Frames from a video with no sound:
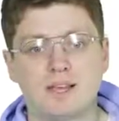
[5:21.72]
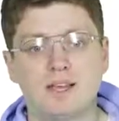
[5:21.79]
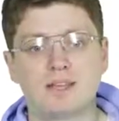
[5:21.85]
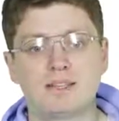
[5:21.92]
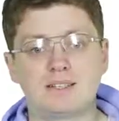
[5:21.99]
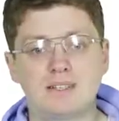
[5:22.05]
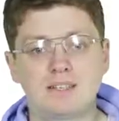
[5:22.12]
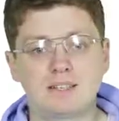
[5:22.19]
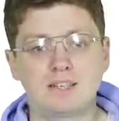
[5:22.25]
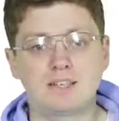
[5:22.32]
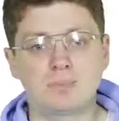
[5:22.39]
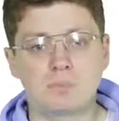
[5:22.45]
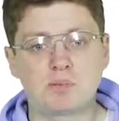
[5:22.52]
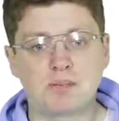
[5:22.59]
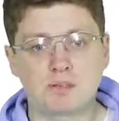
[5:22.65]
And this
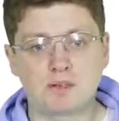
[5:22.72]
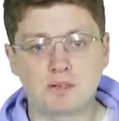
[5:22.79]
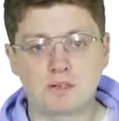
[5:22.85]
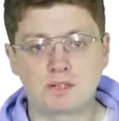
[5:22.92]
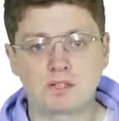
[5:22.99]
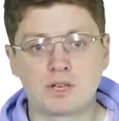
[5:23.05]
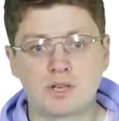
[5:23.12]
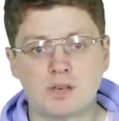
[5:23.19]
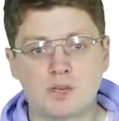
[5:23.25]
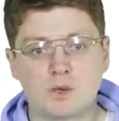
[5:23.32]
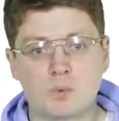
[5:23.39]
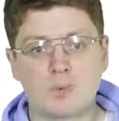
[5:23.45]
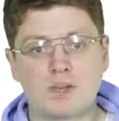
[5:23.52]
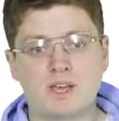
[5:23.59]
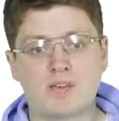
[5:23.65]
is because
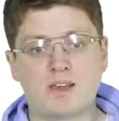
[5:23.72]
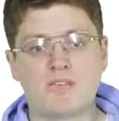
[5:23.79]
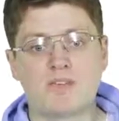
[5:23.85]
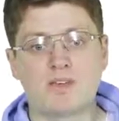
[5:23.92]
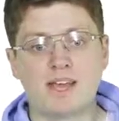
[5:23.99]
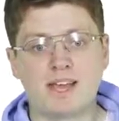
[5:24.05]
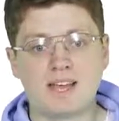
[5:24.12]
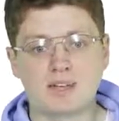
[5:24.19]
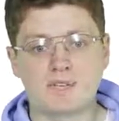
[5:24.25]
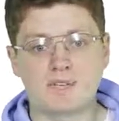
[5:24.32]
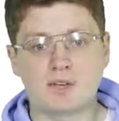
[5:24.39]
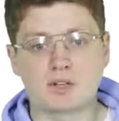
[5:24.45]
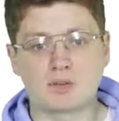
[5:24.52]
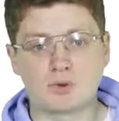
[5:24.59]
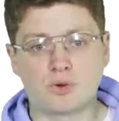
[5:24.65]
we have n
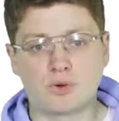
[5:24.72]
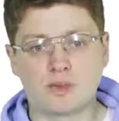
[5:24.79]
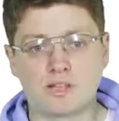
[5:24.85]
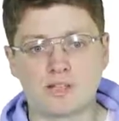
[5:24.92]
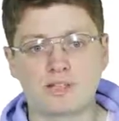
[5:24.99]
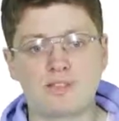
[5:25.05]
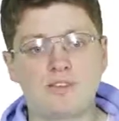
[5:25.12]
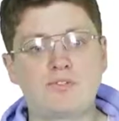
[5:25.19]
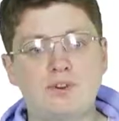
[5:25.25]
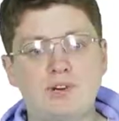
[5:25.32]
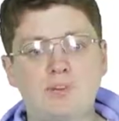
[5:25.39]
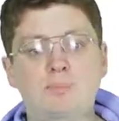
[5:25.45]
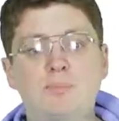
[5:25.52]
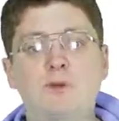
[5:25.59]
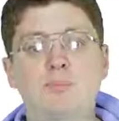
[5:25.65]
factorial
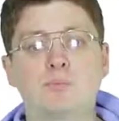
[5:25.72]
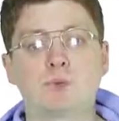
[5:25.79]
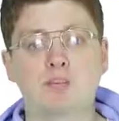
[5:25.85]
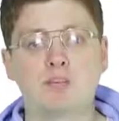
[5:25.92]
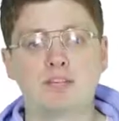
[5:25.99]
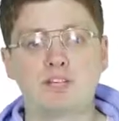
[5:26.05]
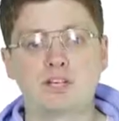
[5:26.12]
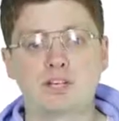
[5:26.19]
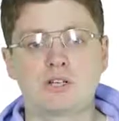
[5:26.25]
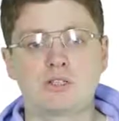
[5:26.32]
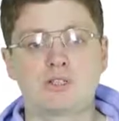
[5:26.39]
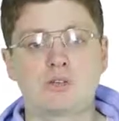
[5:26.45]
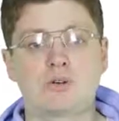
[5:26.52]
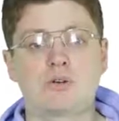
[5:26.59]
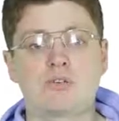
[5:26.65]
different
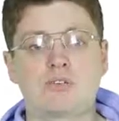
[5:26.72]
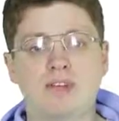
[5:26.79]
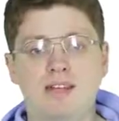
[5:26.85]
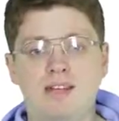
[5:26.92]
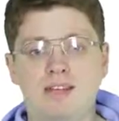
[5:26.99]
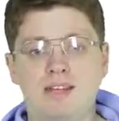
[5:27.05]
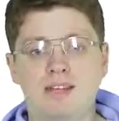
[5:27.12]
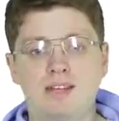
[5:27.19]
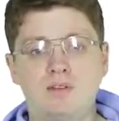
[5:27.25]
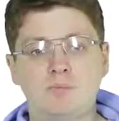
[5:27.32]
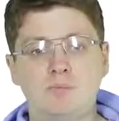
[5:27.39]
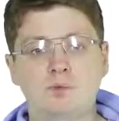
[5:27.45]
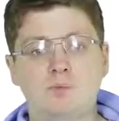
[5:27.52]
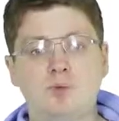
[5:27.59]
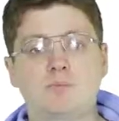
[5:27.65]
permutations of n
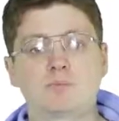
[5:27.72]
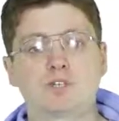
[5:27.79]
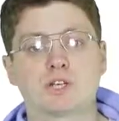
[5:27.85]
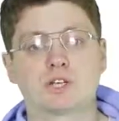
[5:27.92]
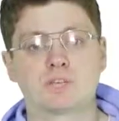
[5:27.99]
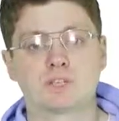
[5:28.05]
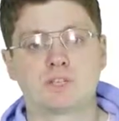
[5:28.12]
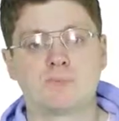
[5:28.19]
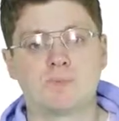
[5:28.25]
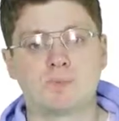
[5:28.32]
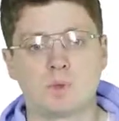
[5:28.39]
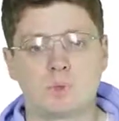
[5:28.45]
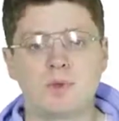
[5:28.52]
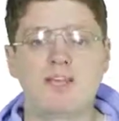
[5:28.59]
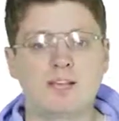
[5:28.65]
input objects,
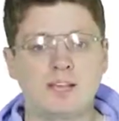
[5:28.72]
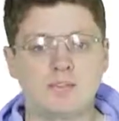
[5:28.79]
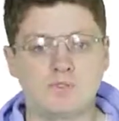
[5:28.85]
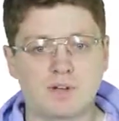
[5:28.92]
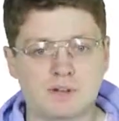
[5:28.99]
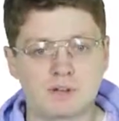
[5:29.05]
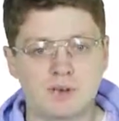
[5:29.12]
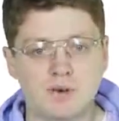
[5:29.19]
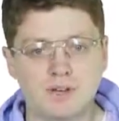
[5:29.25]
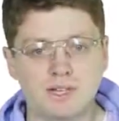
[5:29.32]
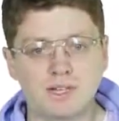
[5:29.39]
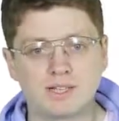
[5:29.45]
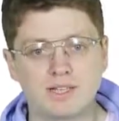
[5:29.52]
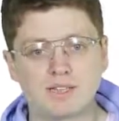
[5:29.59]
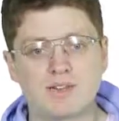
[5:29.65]
where n
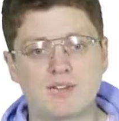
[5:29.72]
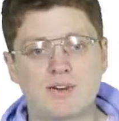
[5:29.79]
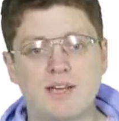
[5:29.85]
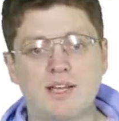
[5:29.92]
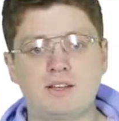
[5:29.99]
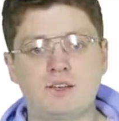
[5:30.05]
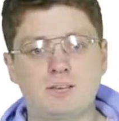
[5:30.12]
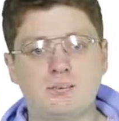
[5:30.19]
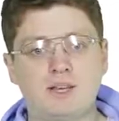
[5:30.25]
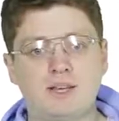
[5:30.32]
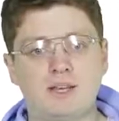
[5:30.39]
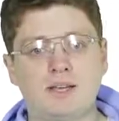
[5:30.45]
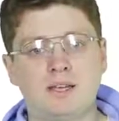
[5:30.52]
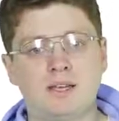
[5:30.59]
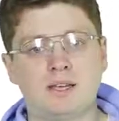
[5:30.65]
factorial is defined to
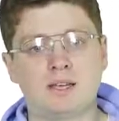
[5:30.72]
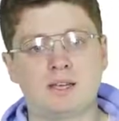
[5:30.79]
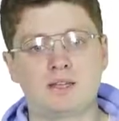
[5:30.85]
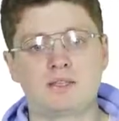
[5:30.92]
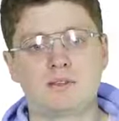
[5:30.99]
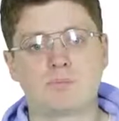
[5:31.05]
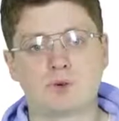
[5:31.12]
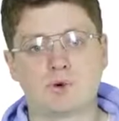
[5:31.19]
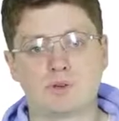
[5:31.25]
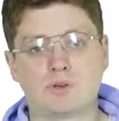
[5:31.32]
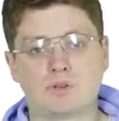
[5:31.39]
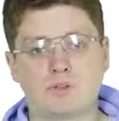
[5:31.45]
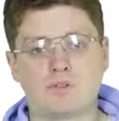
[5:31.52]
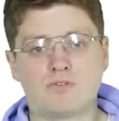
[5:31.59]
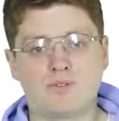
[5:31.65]
be the
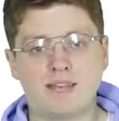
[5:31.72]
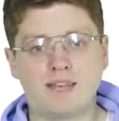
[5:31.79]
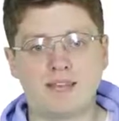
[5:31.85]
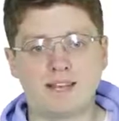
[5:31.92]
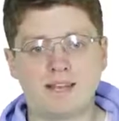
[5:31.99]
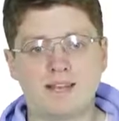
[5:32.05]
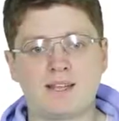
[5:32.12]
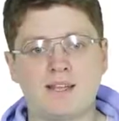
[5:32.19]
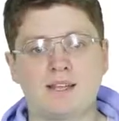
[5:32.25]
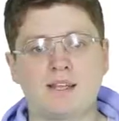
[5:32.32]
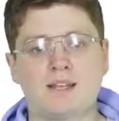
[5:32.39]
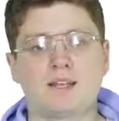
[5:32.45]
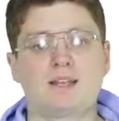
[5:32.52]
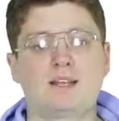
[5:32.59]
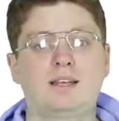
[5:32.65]
product of n,
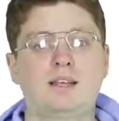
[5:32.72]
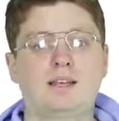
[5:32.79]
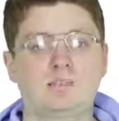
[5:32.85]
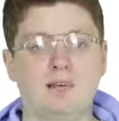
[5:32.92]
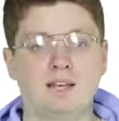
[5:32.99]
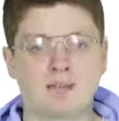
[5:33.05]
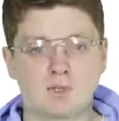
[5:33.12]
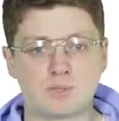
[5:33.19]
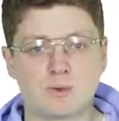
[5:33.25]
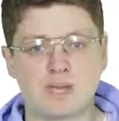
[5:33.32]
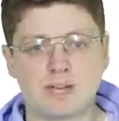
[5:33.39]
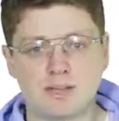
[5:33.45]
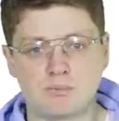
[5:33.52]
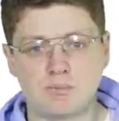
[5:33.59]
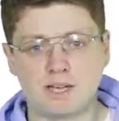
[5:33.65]
n minus
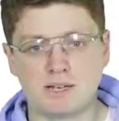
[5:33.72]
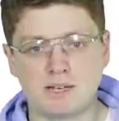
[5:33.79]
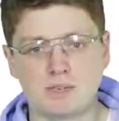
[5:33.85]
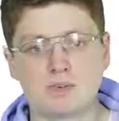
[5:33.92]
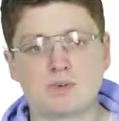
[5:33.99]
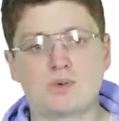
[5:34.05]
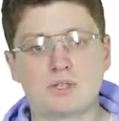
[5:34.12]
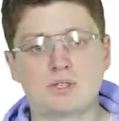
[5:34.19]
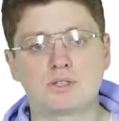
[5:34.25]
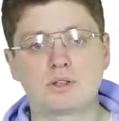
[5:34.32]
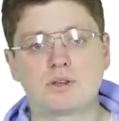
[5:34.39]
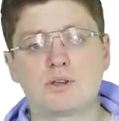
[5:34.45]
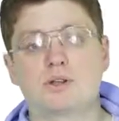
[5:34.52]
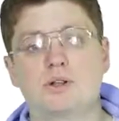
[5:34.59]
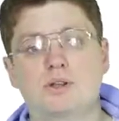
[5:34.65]
1, n minus 2, and
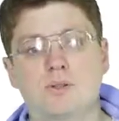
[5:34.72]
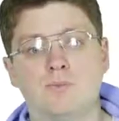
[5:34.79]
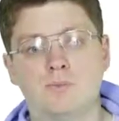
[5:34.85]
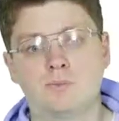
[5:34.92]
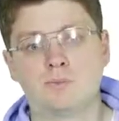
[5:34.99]
so on.